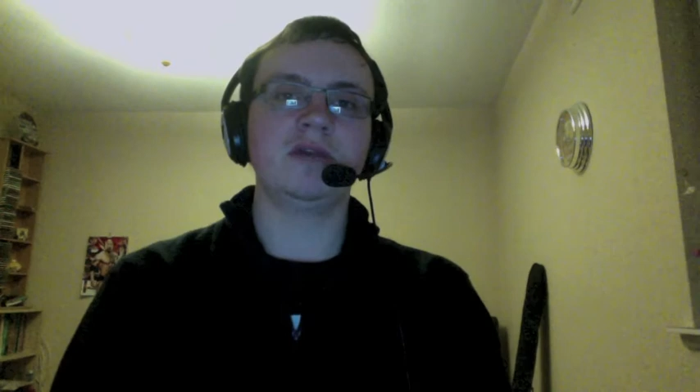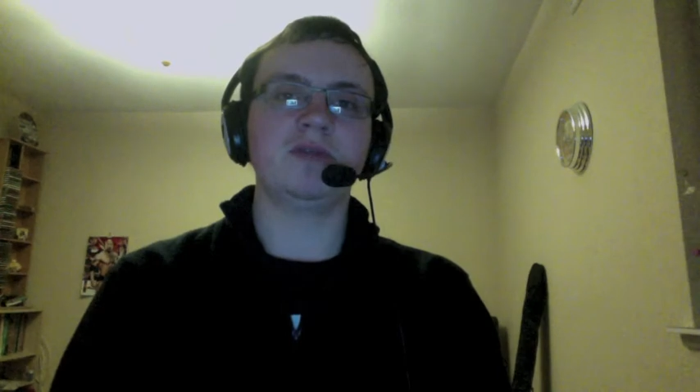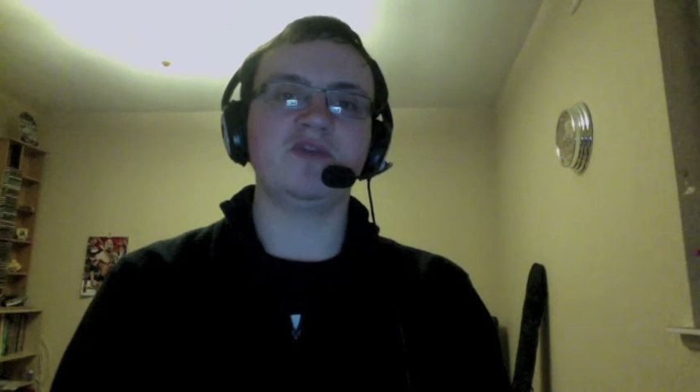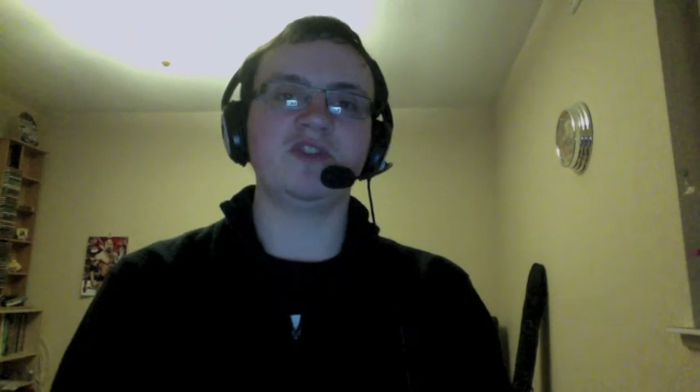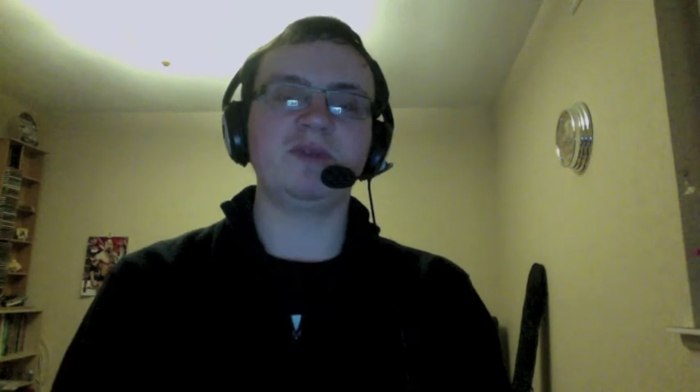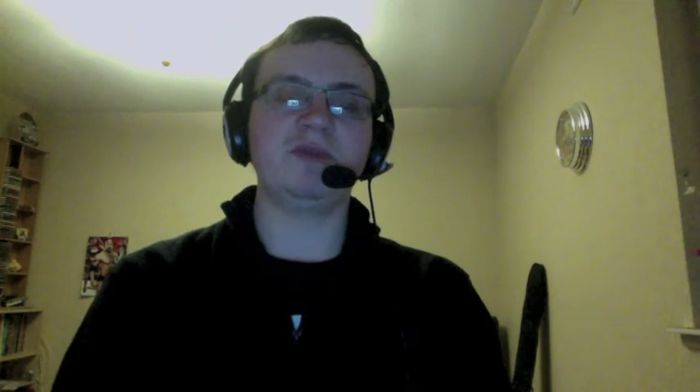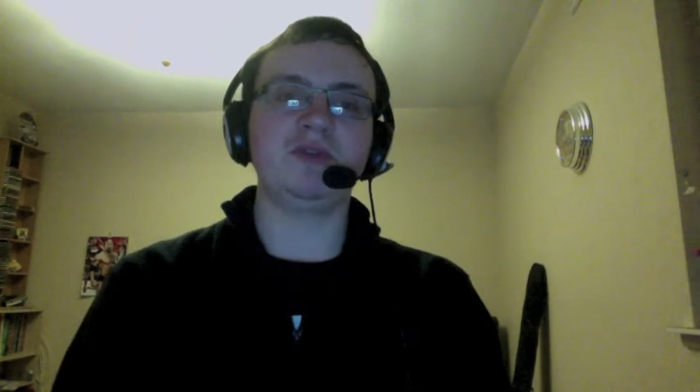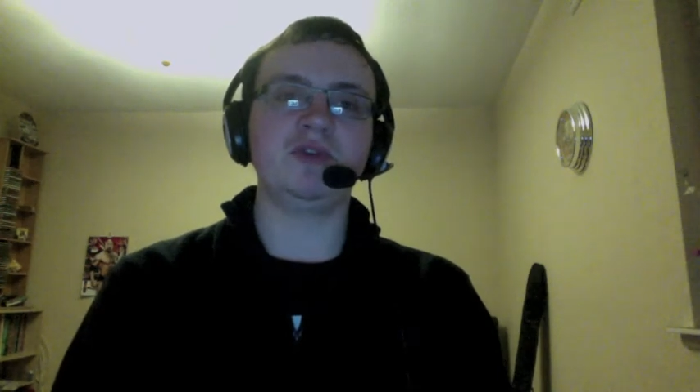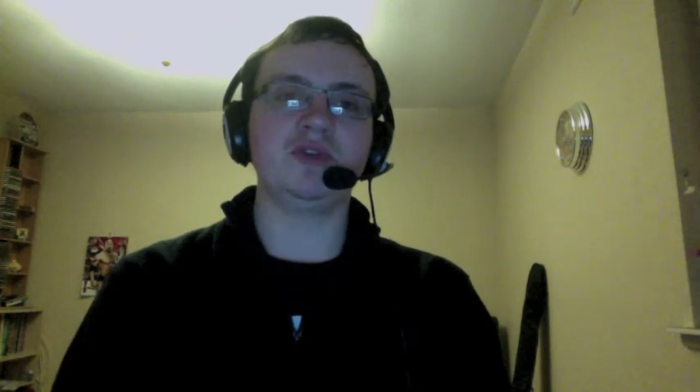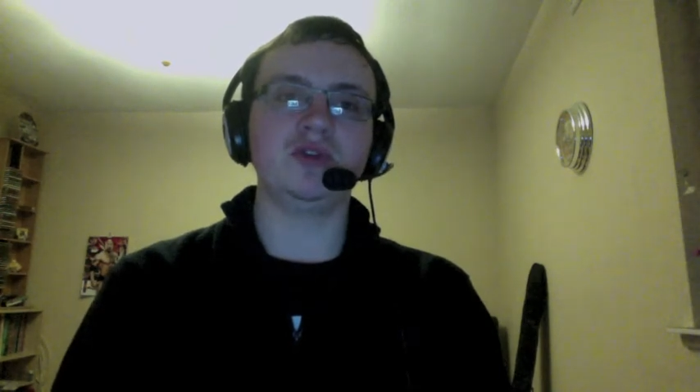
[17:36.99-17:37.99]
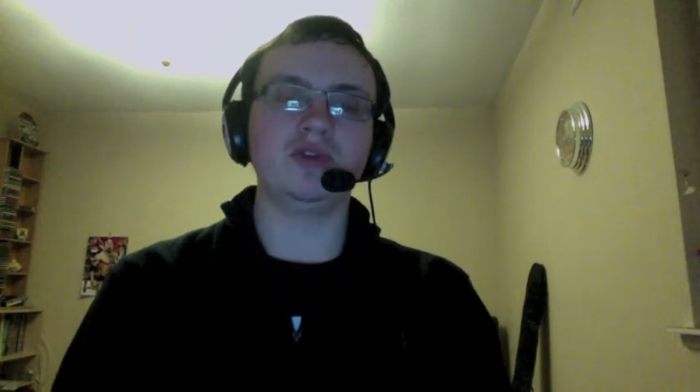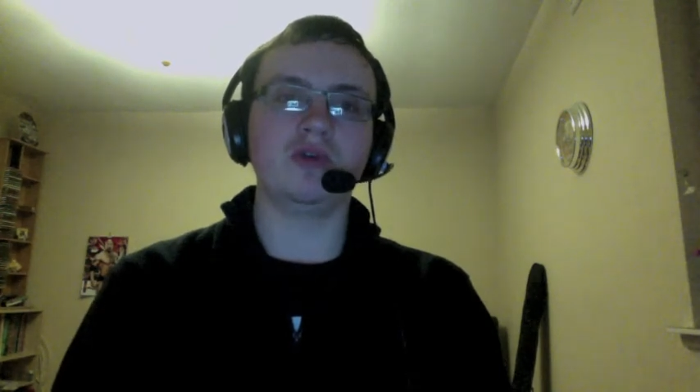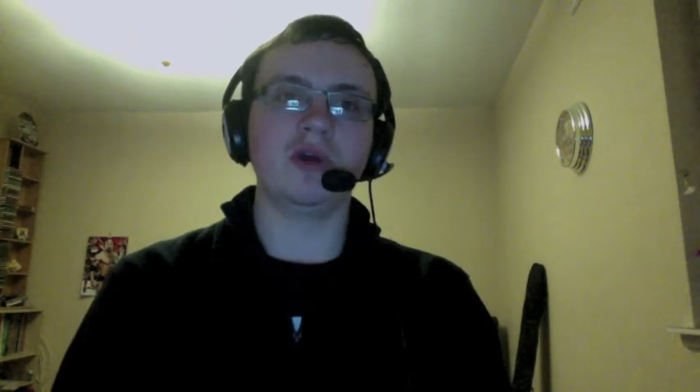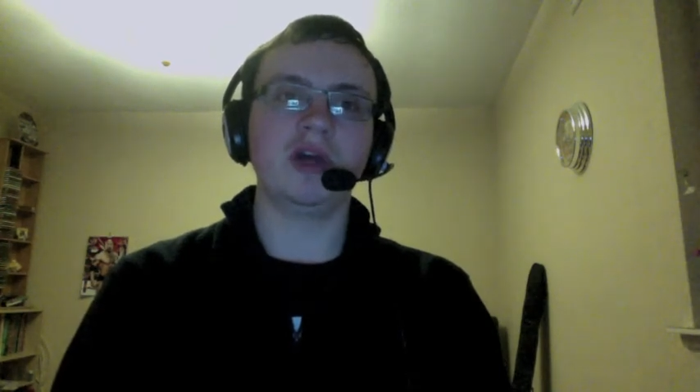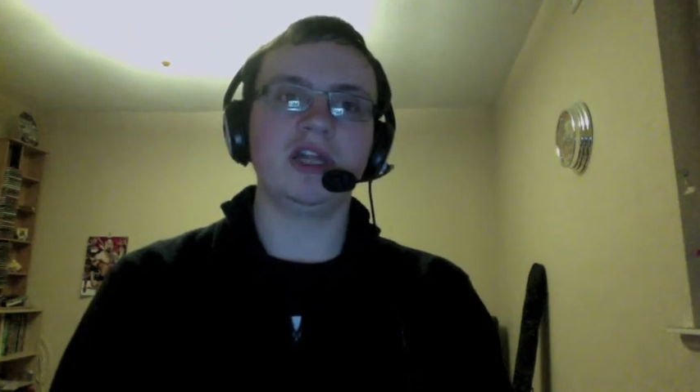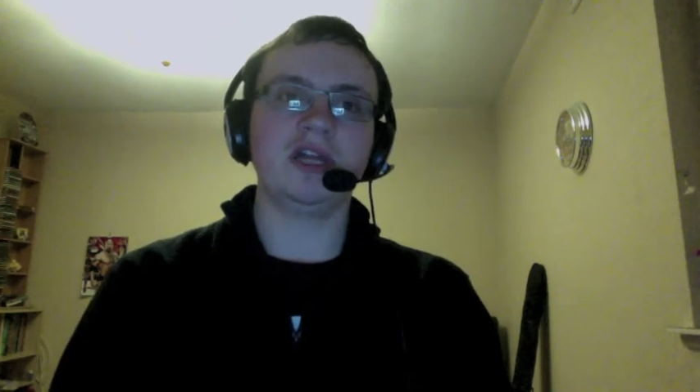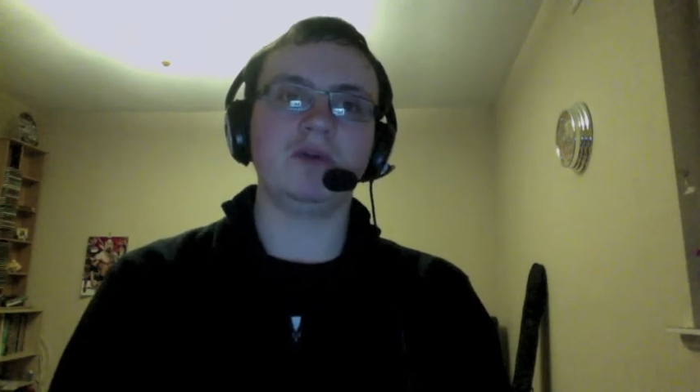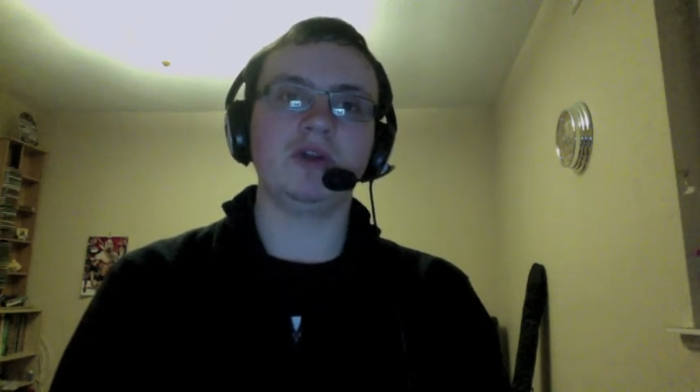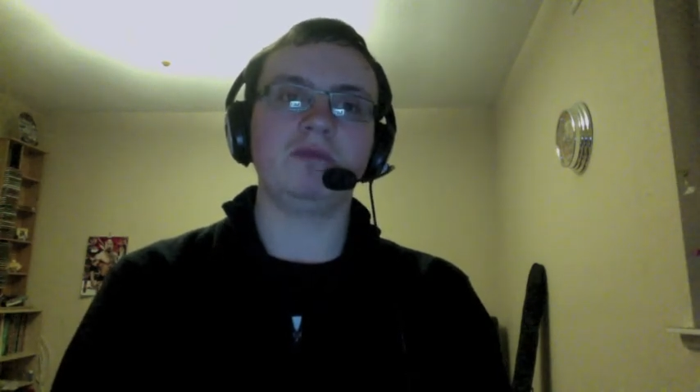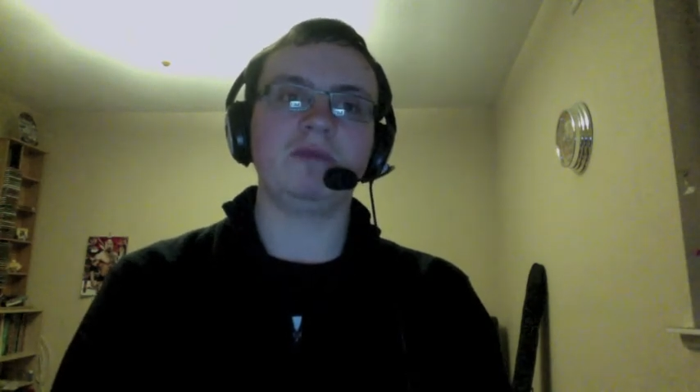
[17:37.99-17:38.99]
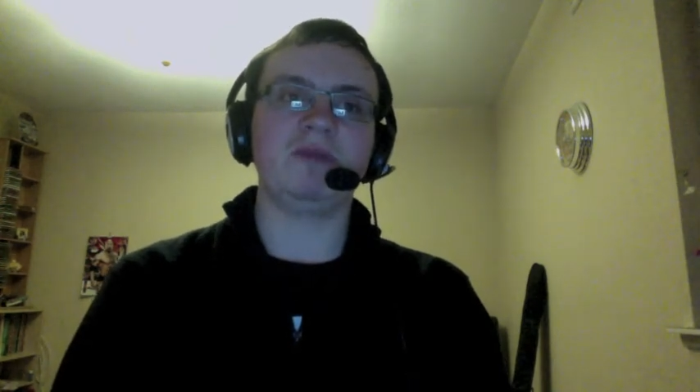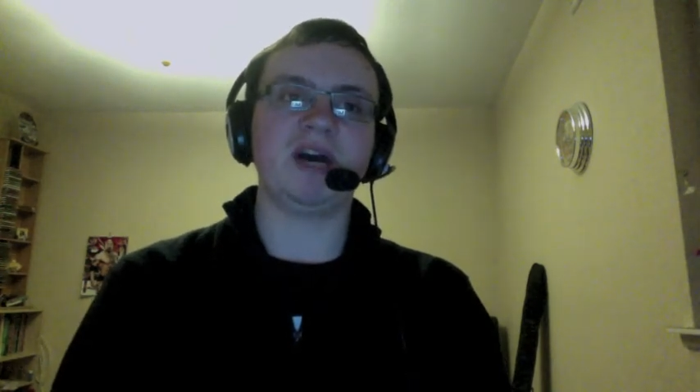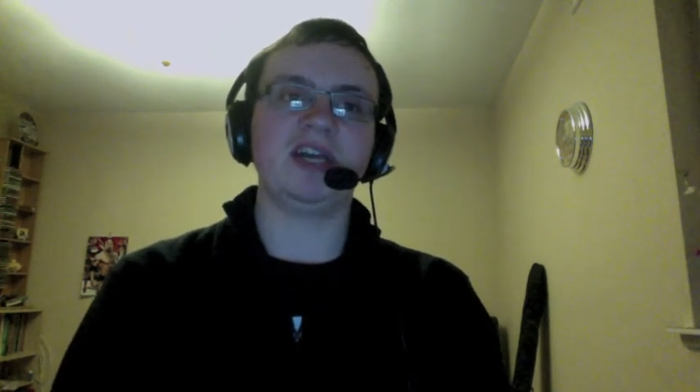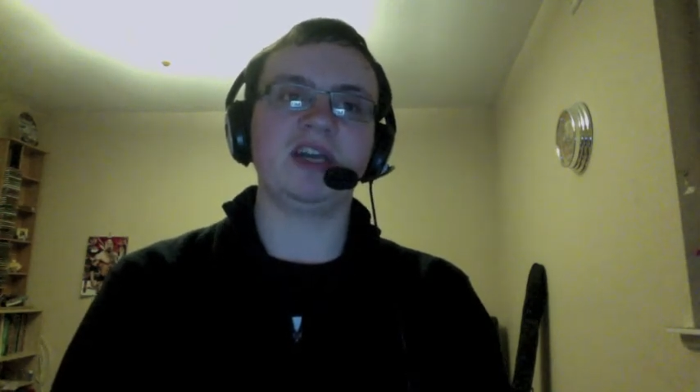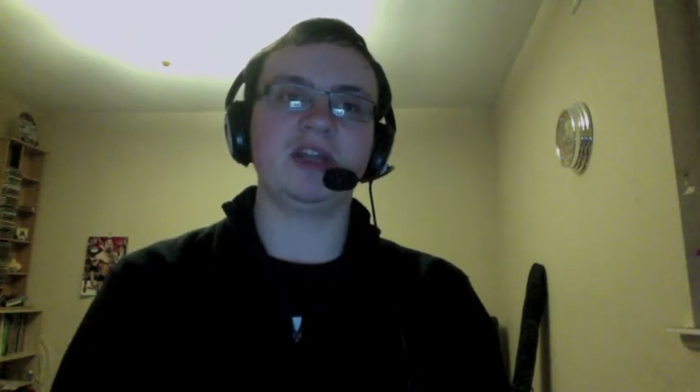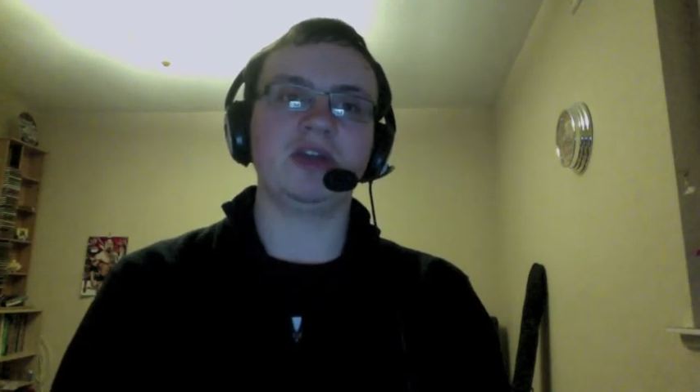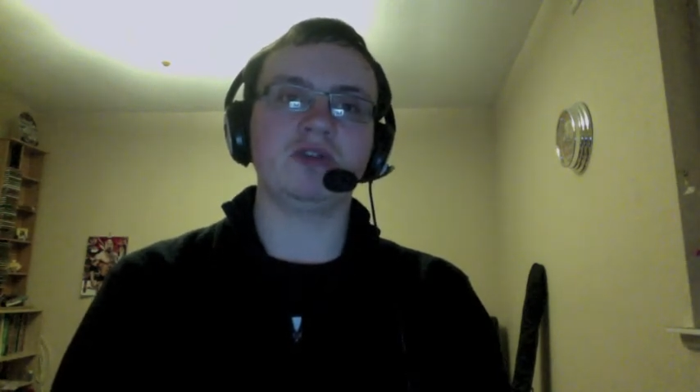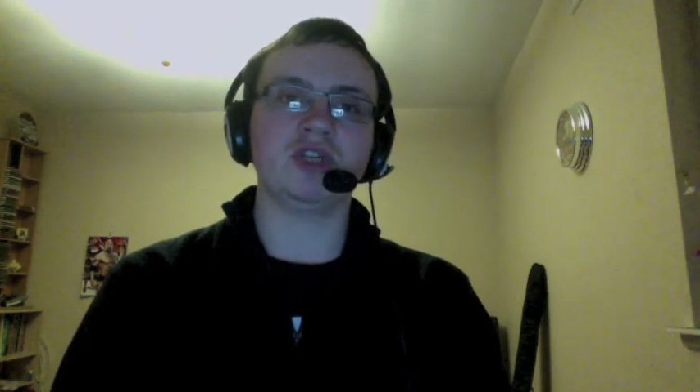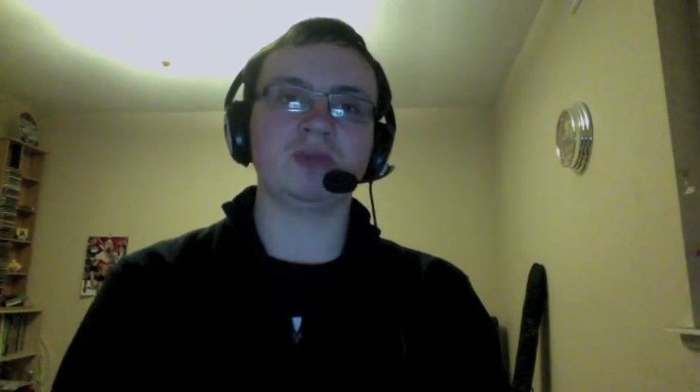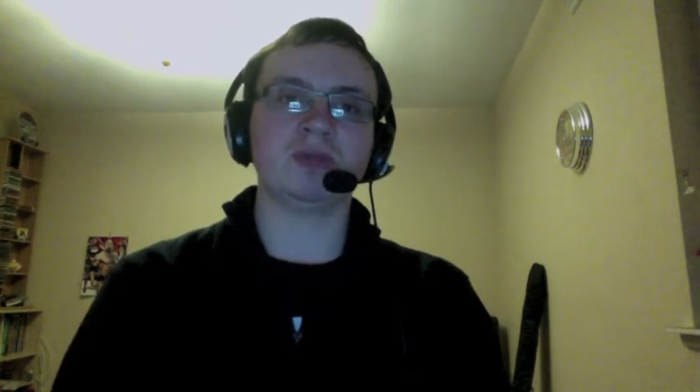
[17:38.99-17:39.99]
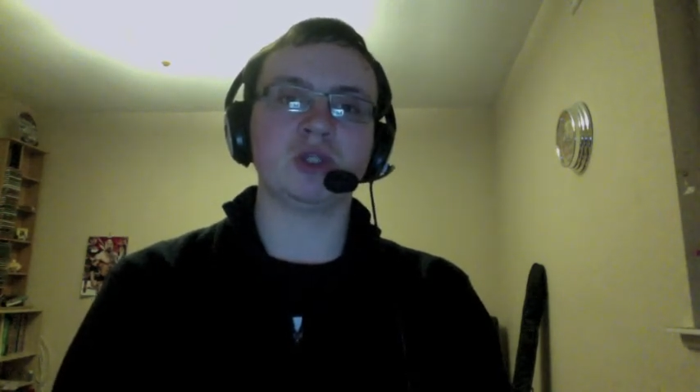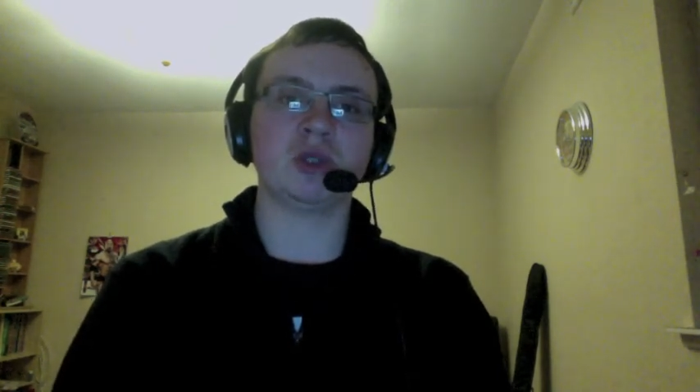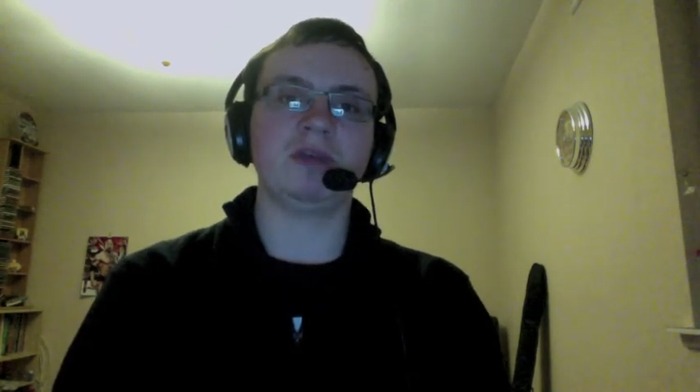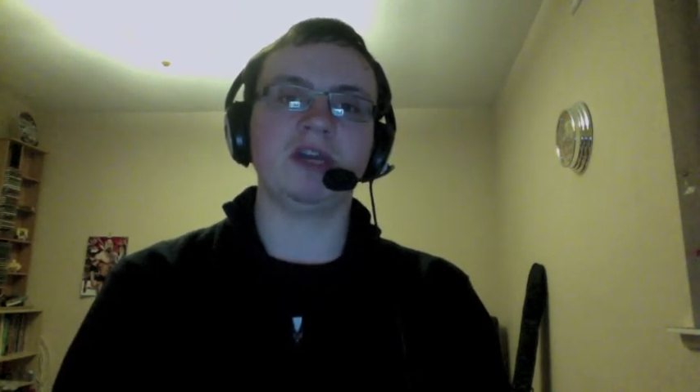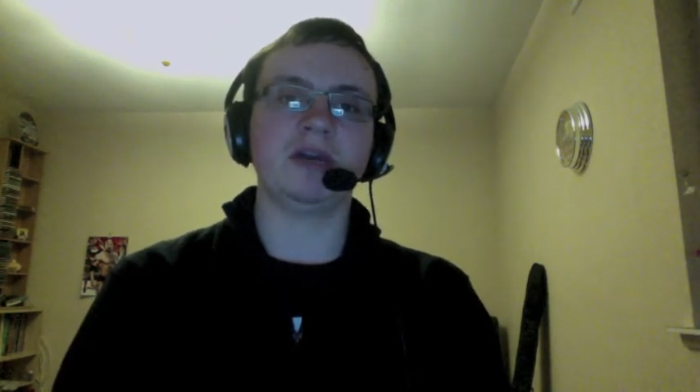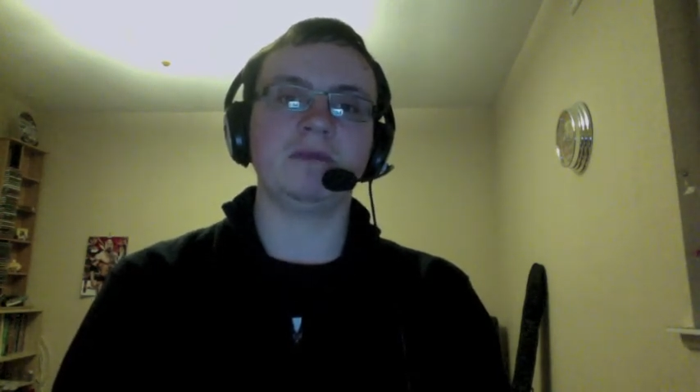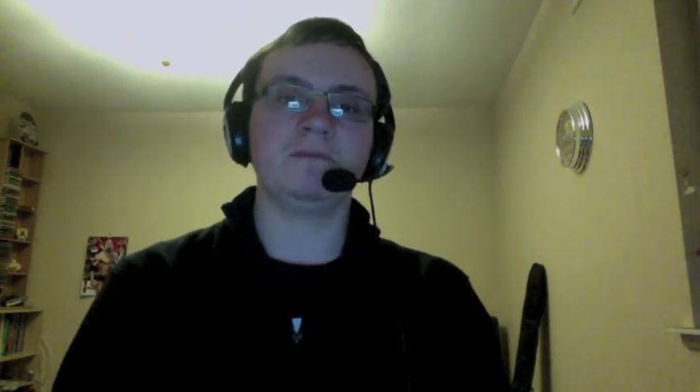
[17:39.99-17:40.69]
But for the people who do know, they will not be buying it, they will just be streaming it.